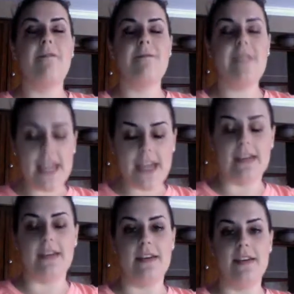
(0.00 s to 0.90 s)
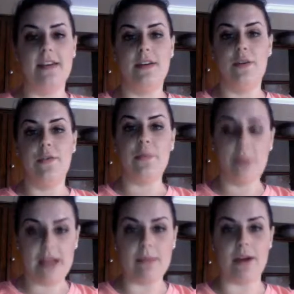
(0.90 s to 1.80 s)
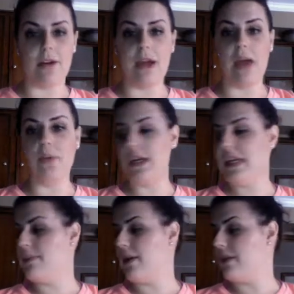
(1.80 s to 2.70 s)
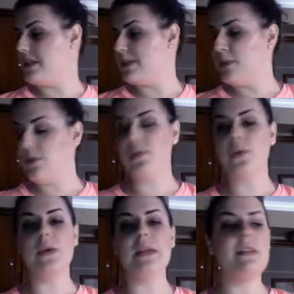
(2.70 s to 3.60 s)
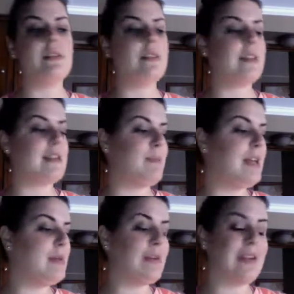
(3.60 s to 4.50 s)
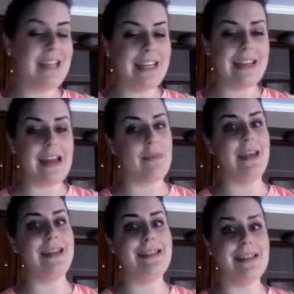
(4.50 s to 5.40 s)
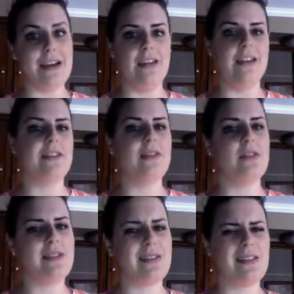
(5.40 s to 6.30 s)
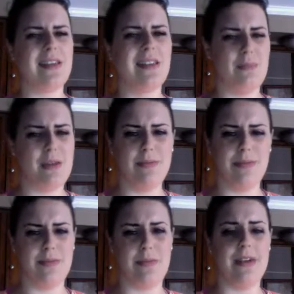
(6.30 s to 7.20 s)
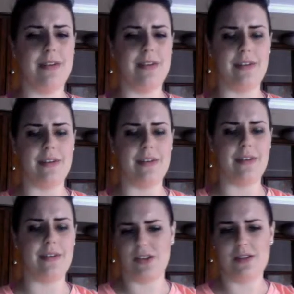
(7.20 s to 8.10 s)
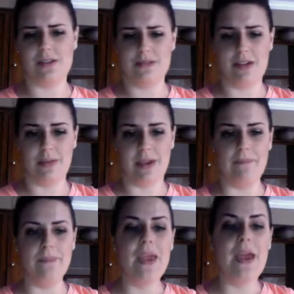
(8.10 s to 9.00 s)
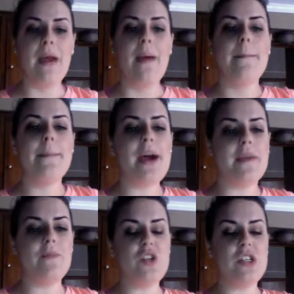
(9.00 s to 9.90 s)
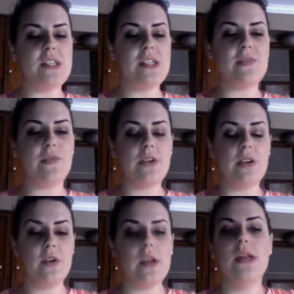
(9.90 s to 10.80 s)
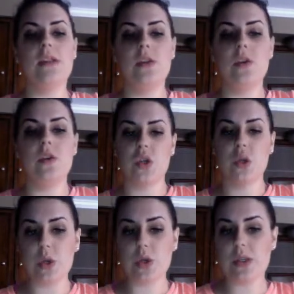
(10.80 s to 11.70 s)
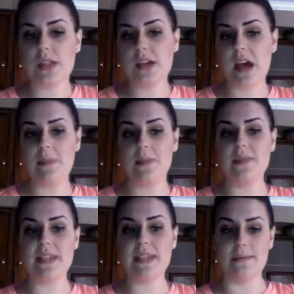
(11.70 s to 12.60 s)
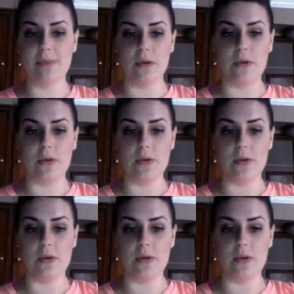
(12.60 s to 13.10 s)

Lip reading: fiend for peanut butter. I will eat it by the spoonful. Anything that has peanut butter in it, I'm like done. As long as it's not like peanut butter and bacon, because that's just not me. But she says for the ingredients, use 2/3 a cup of skim milk.